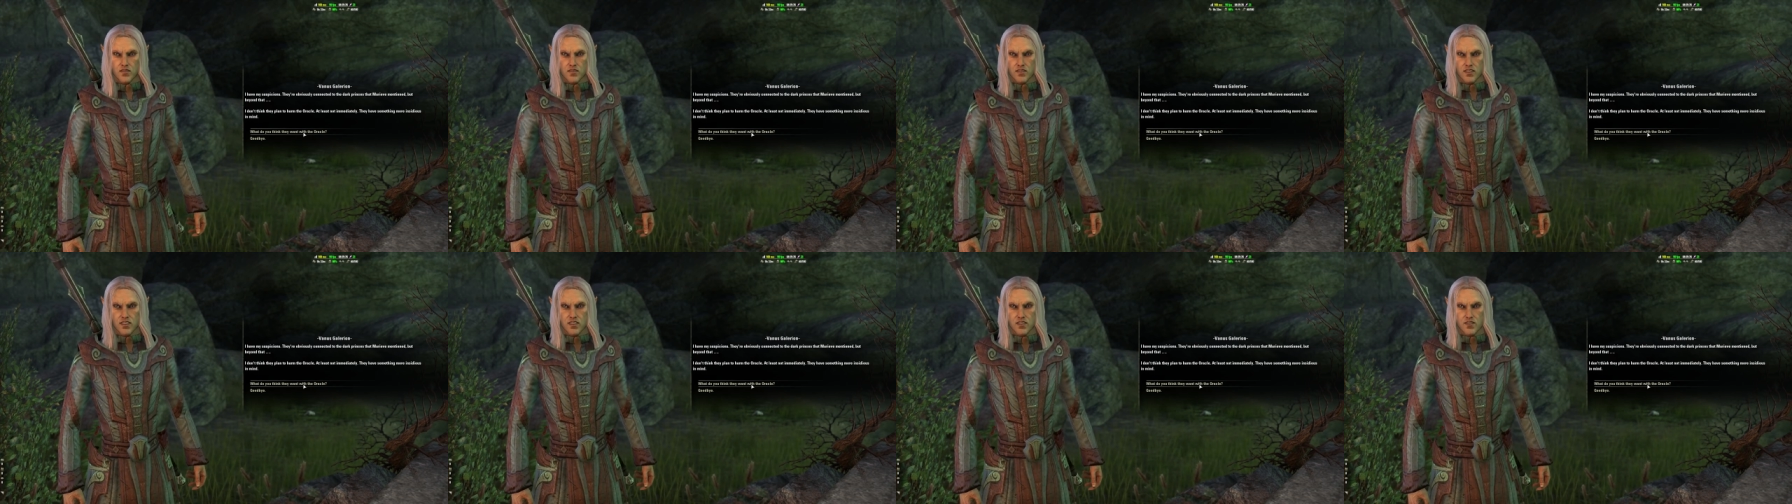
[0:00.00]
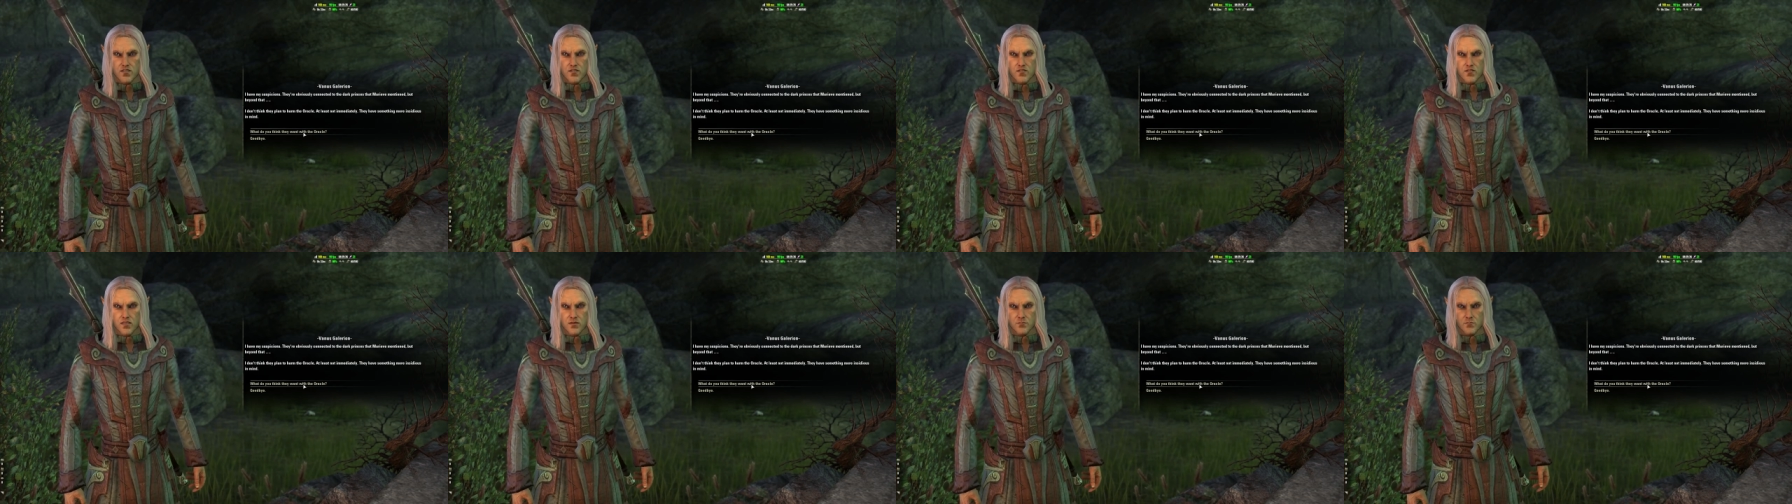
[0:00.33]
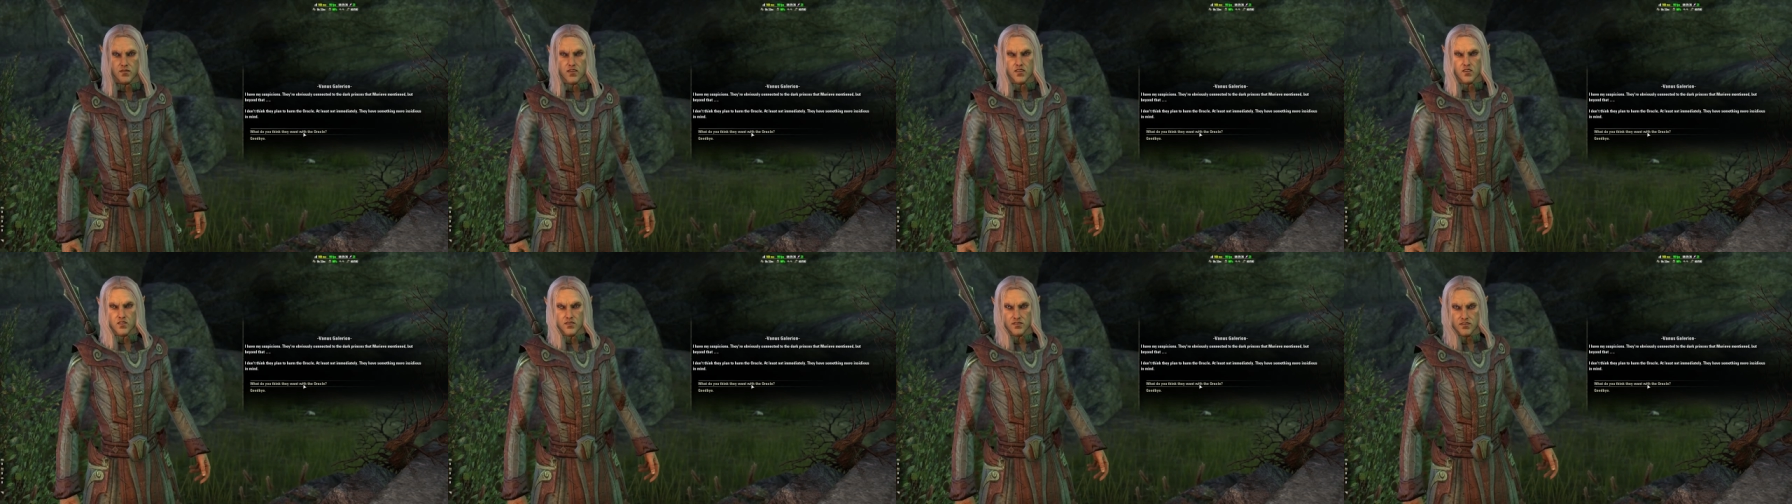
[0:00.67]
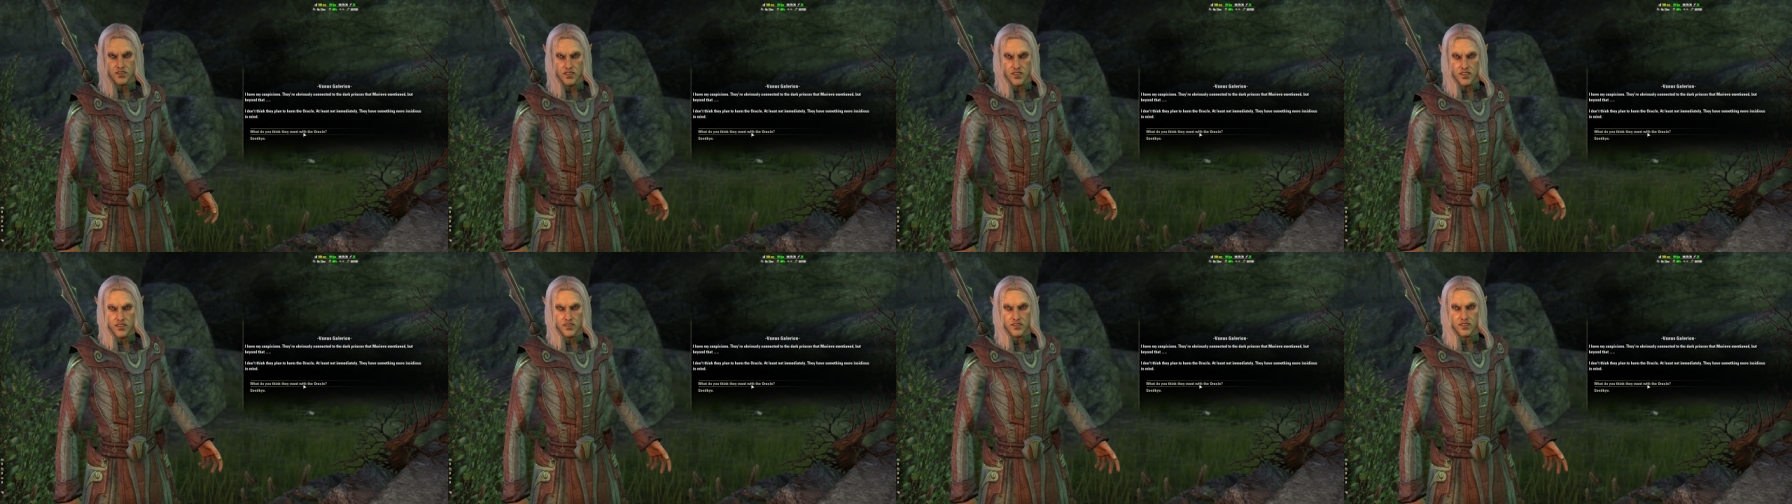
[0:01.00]
They have something more
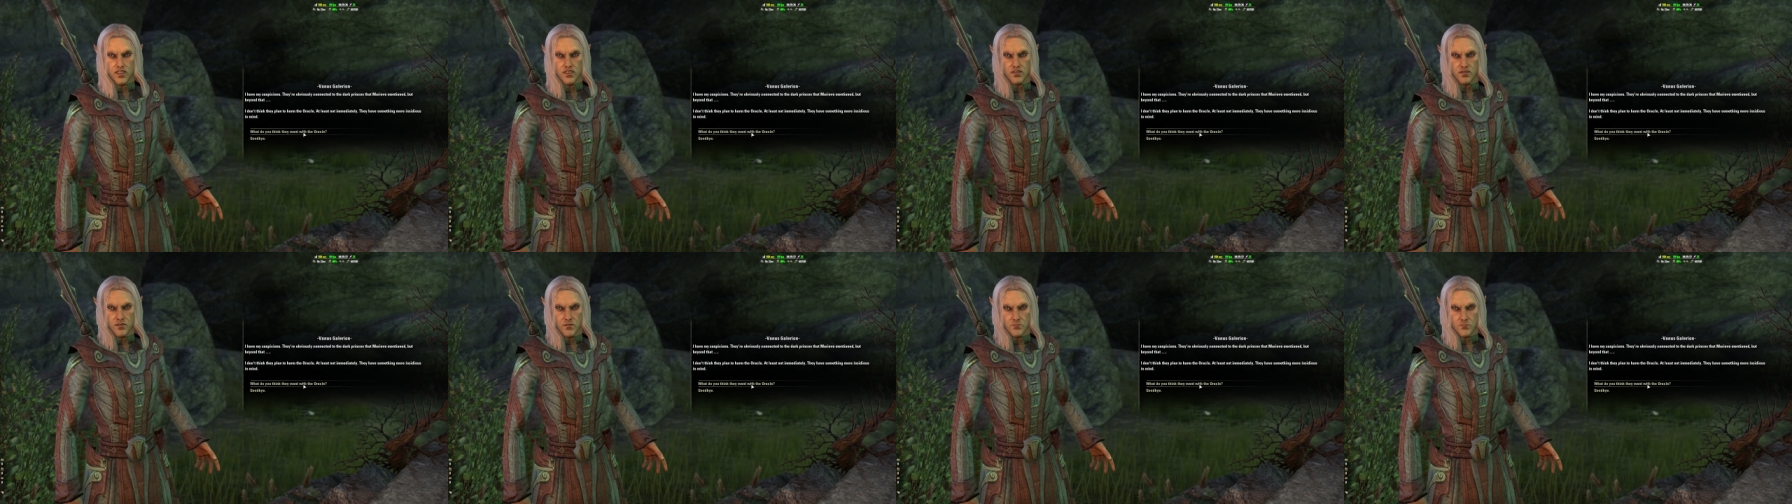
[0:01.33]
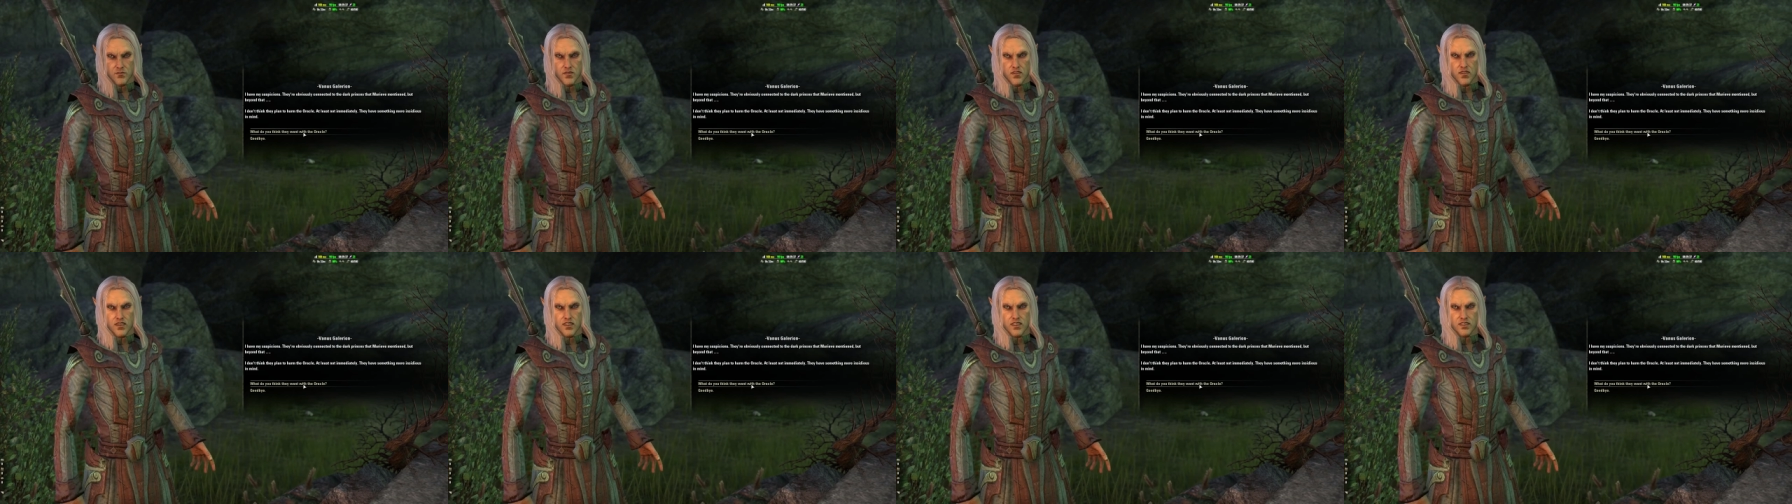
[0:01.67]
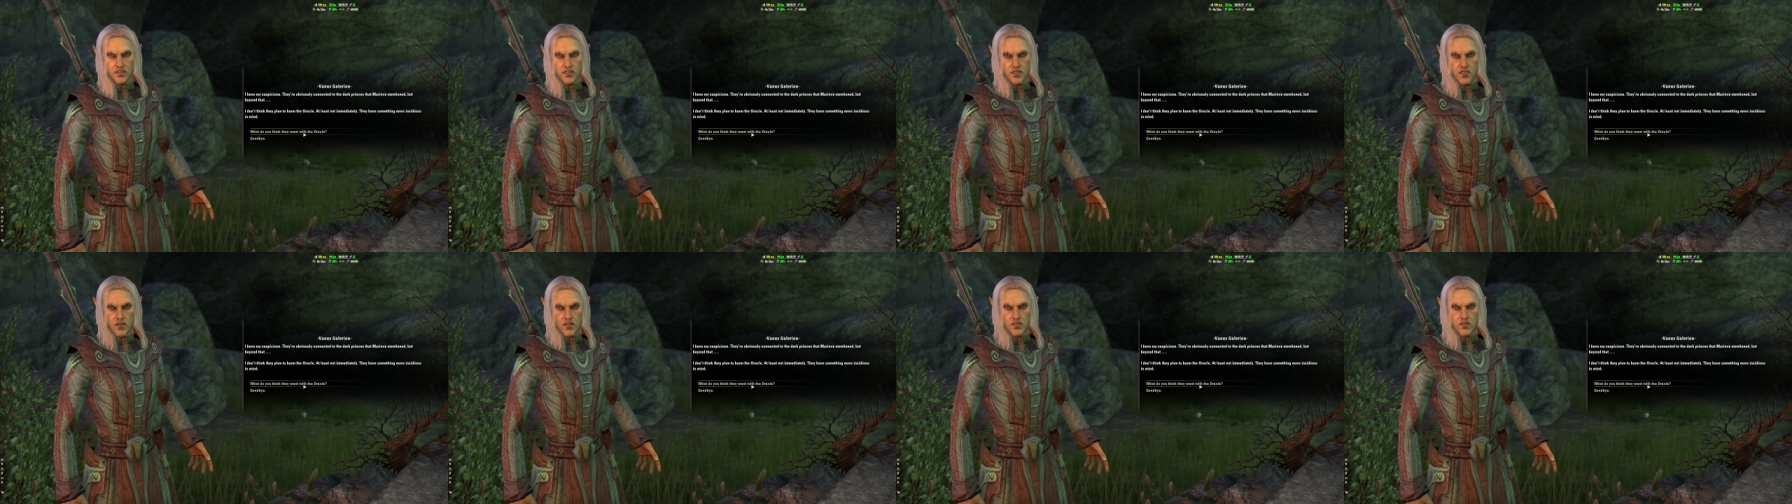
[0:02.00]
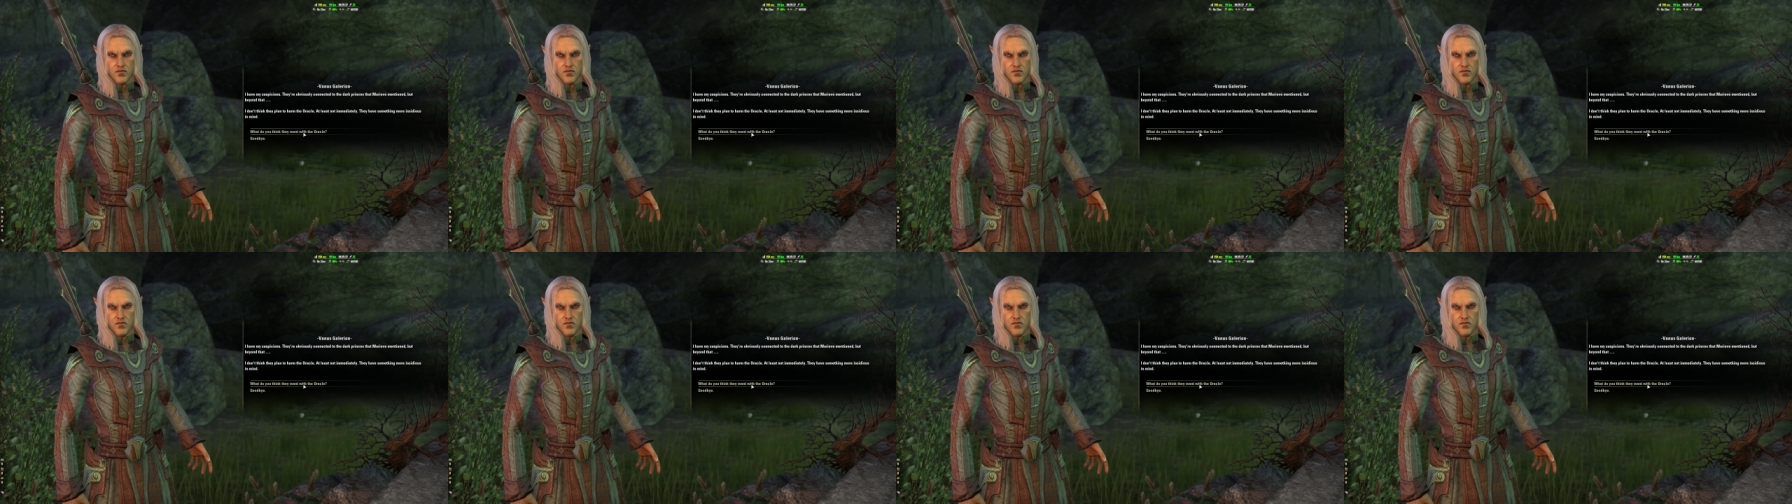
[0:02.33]
insidious in mind.